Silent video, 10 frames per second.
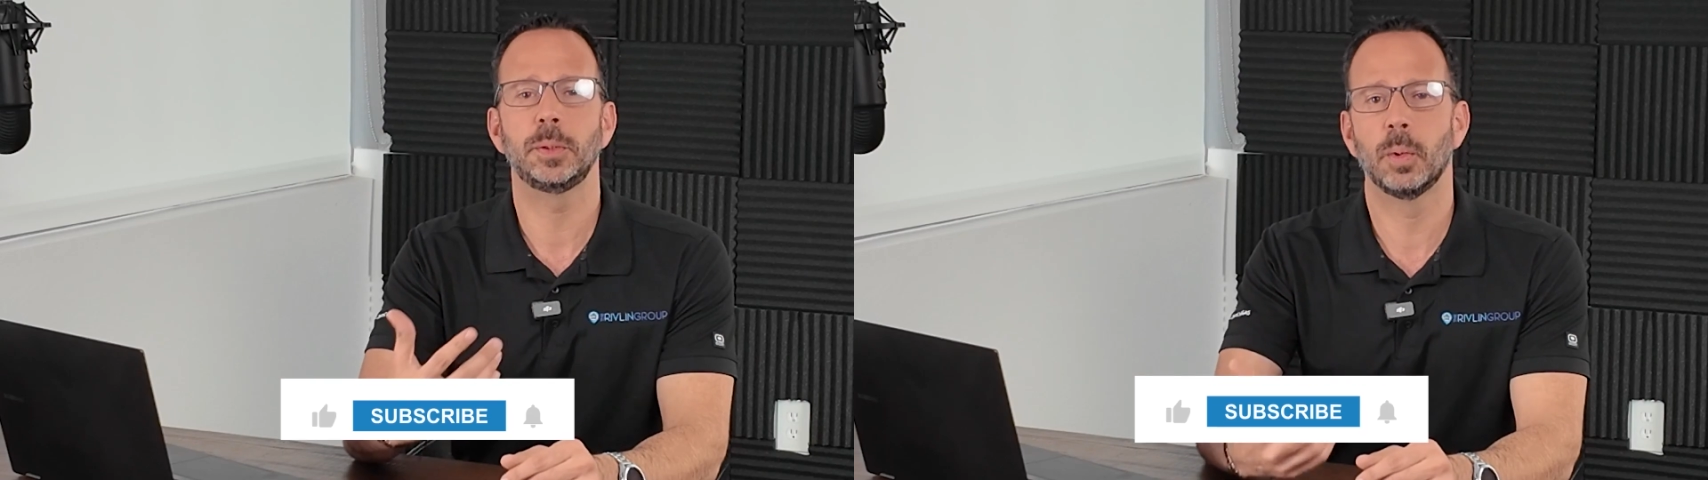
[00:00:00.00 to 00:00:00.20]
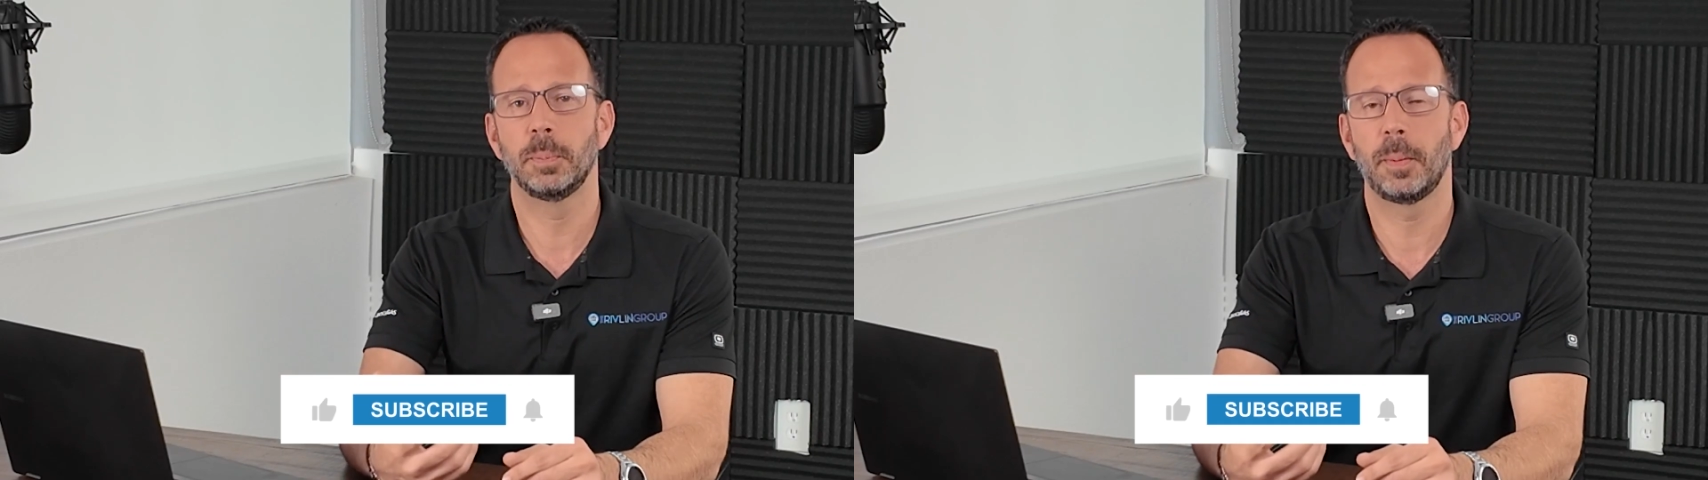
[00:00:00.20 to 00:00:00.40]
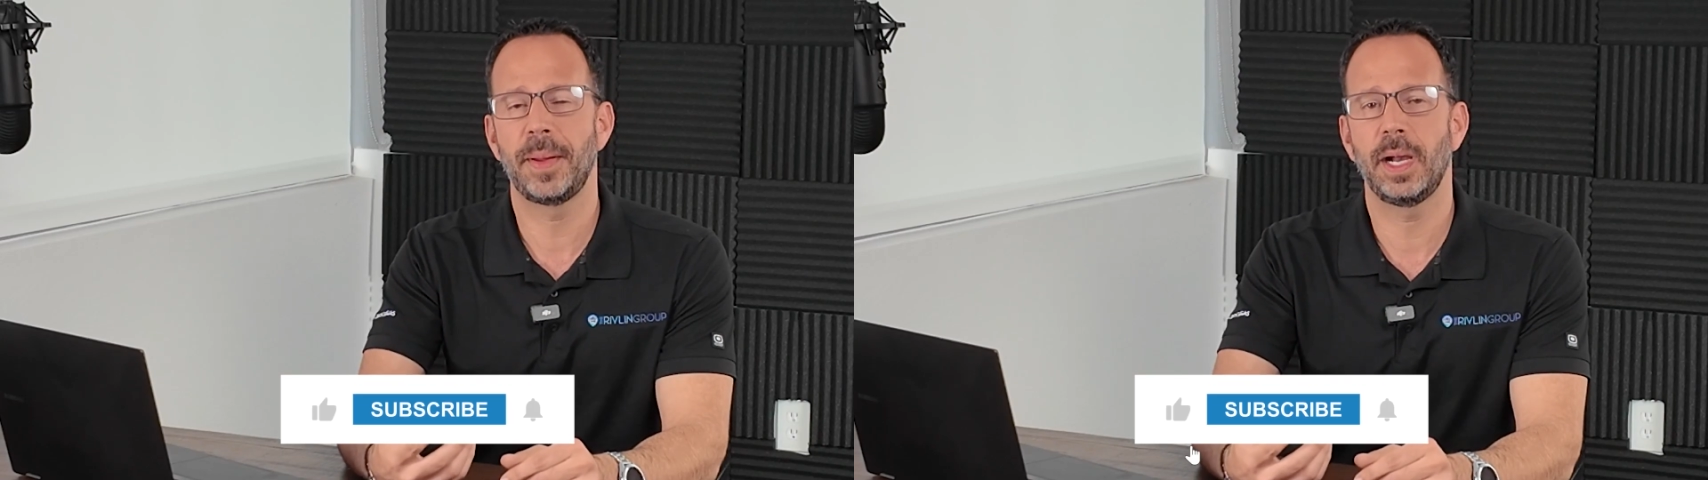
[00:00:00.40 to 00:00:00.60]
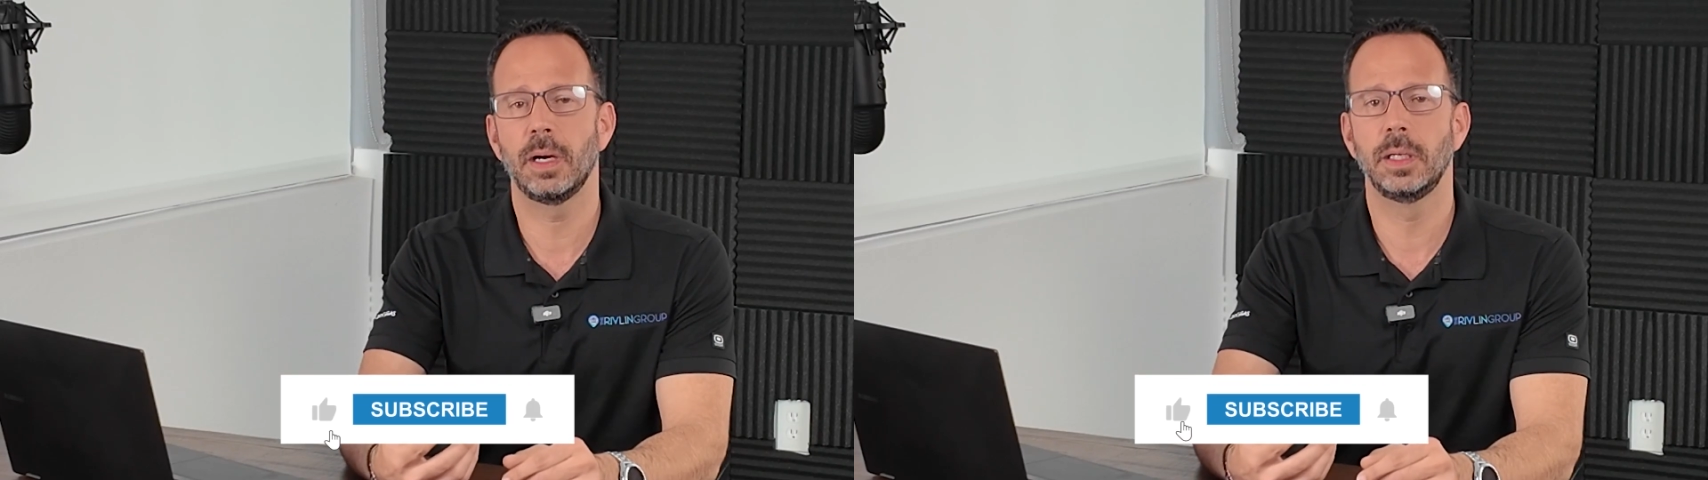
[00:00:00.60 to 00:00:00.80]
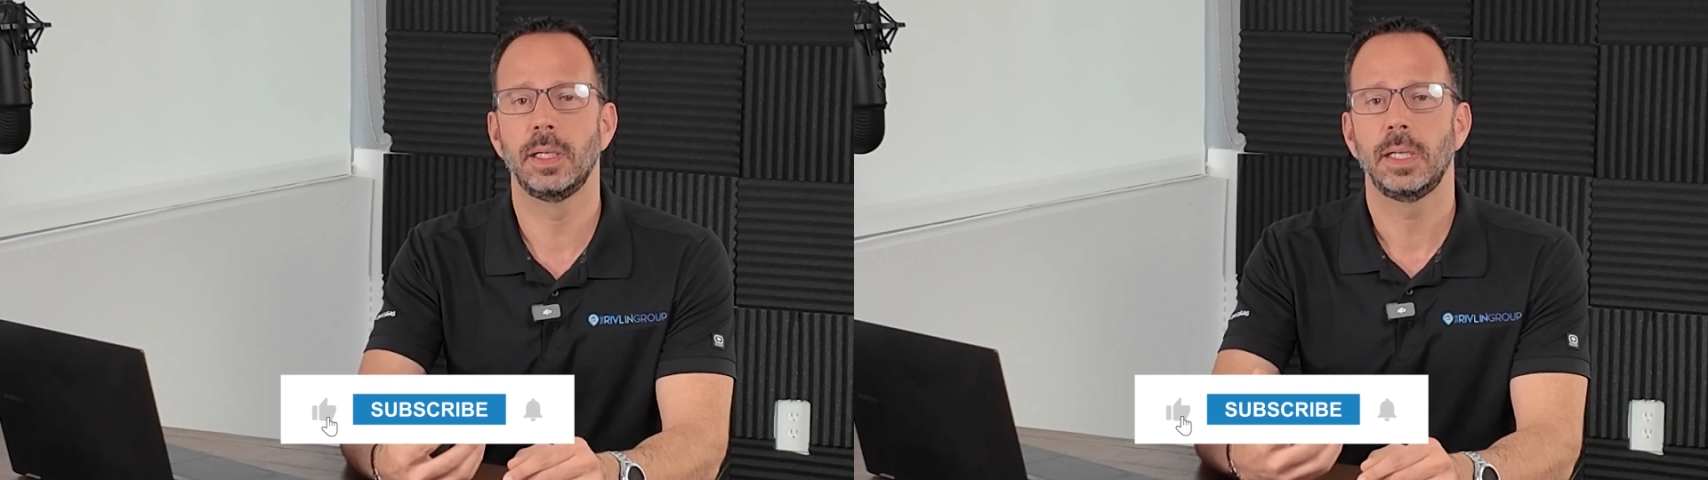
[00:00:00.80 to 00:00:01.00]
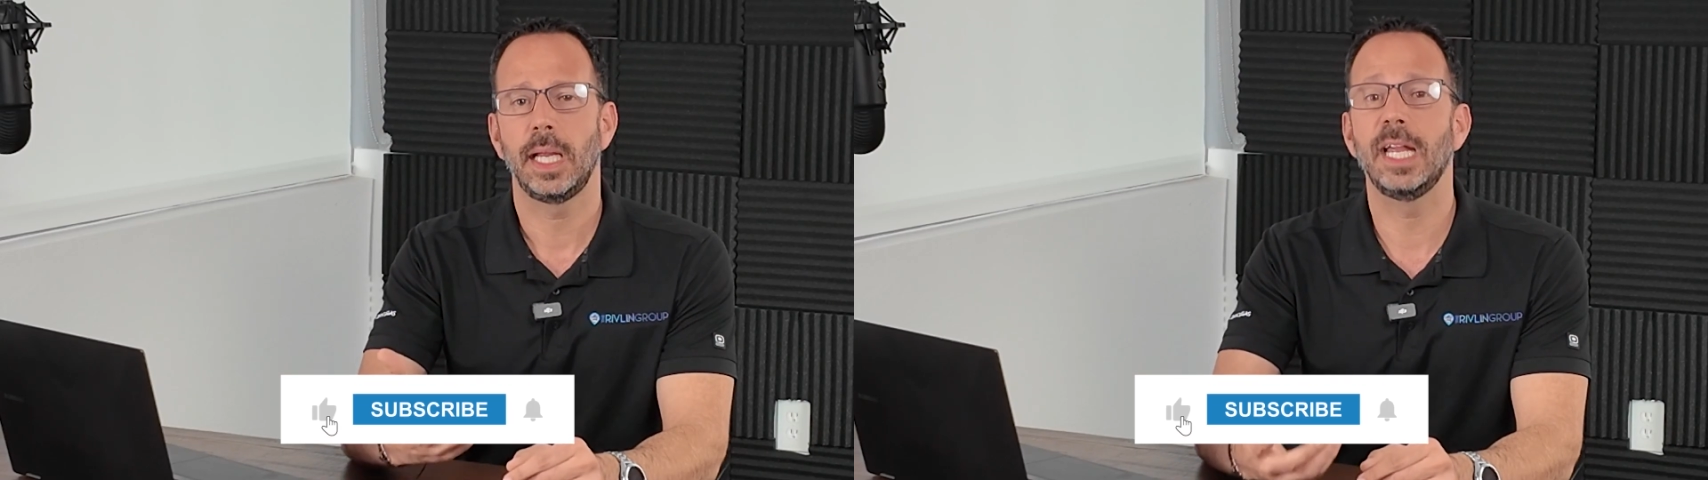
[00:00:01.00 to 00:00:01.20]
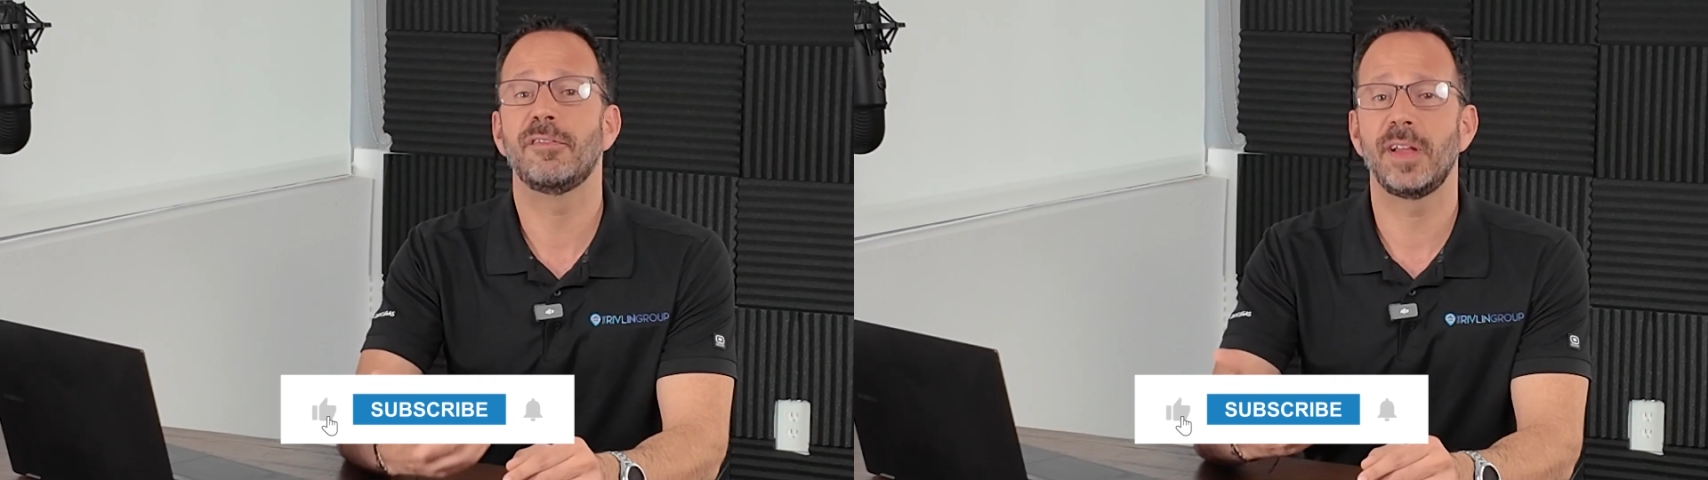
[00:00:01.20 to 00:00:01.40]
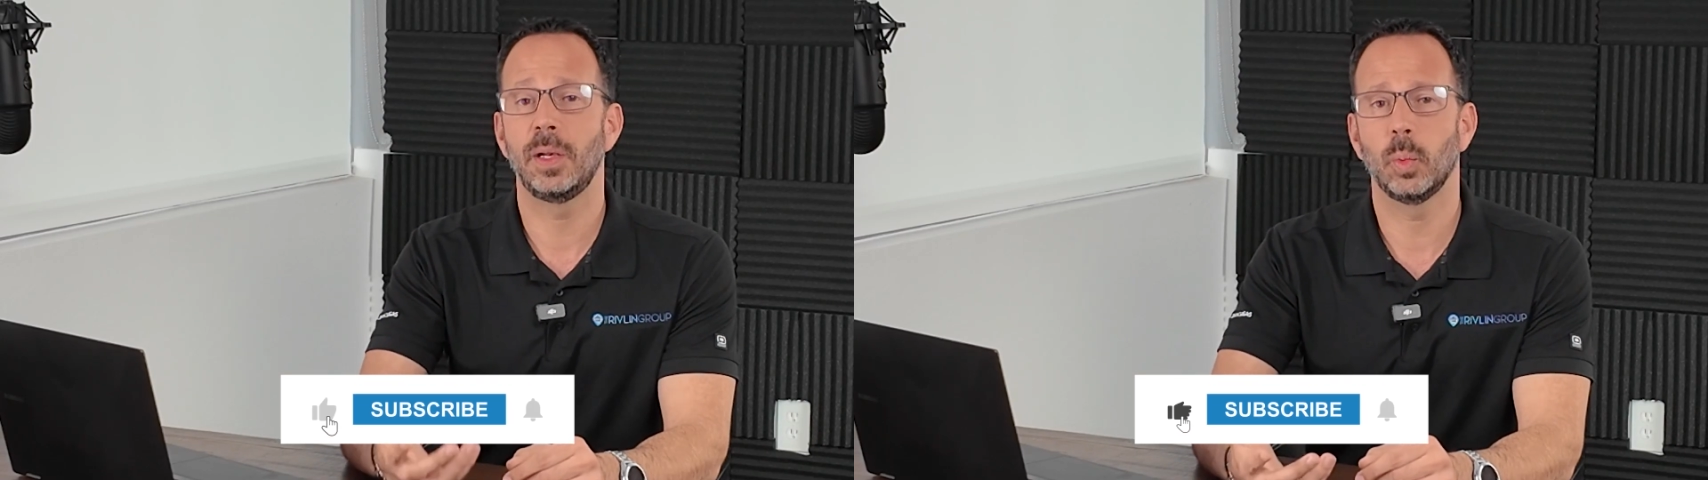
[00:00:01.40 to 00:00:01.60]
much more prepared
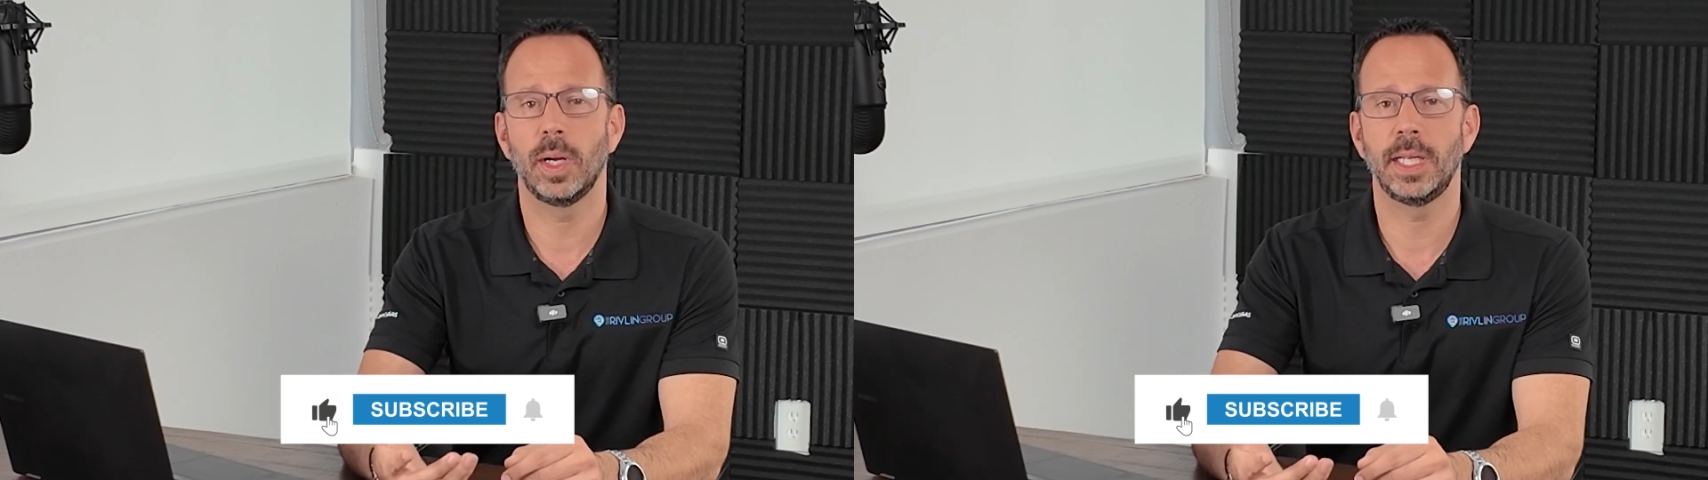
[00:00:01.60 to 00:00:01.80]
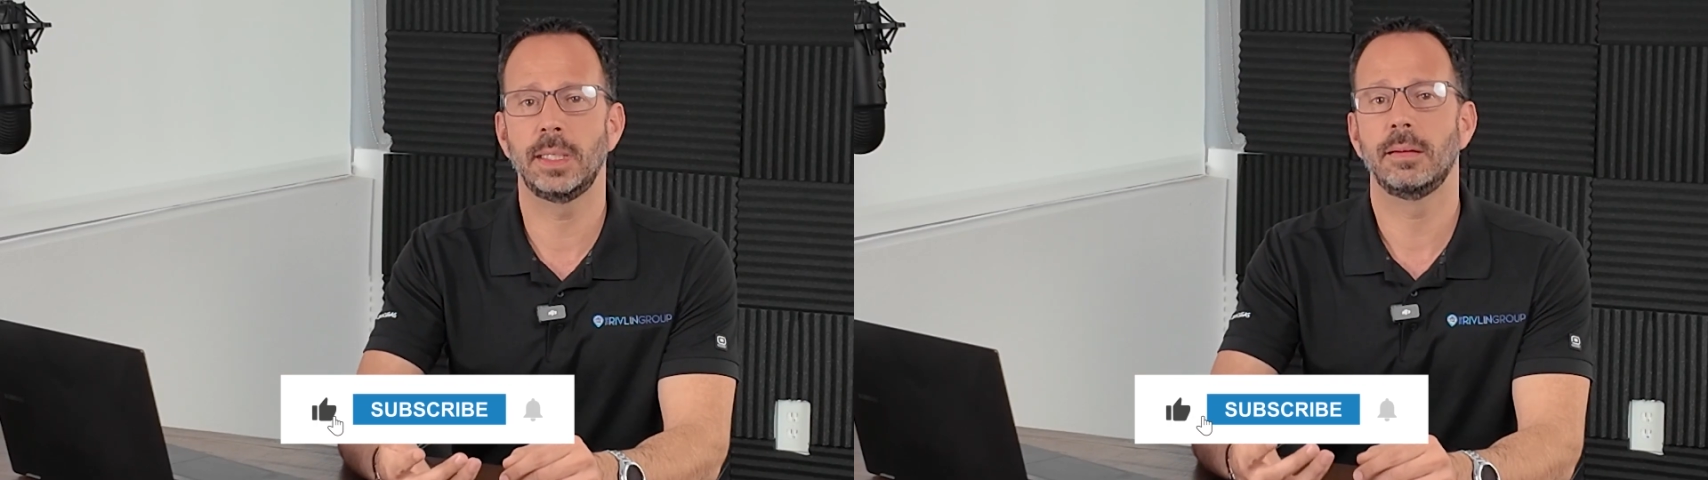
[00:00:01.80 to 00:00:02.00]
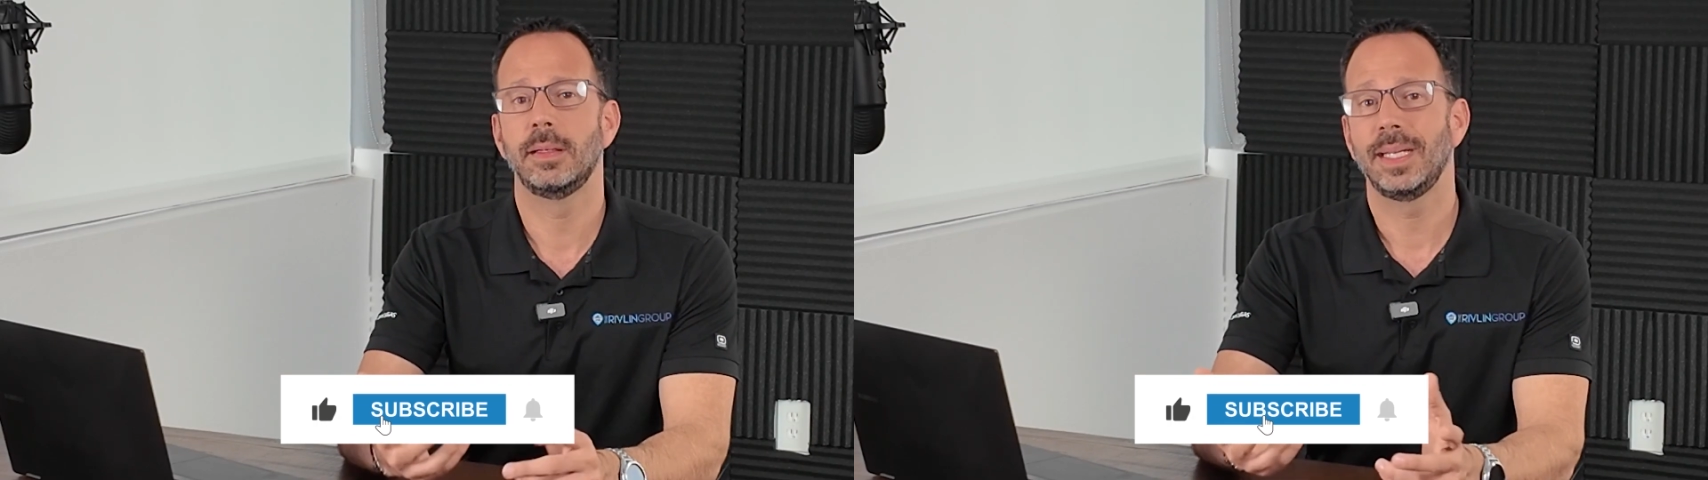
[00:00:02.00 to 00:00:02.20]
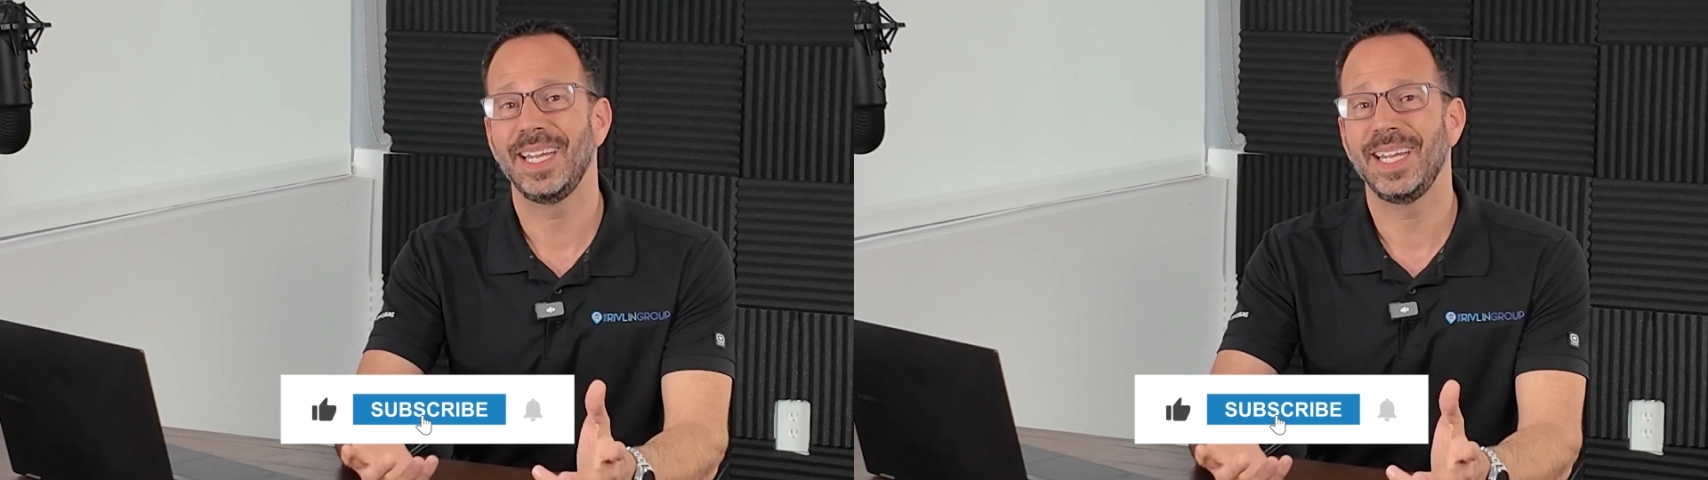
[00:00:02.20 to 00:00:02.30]
if and when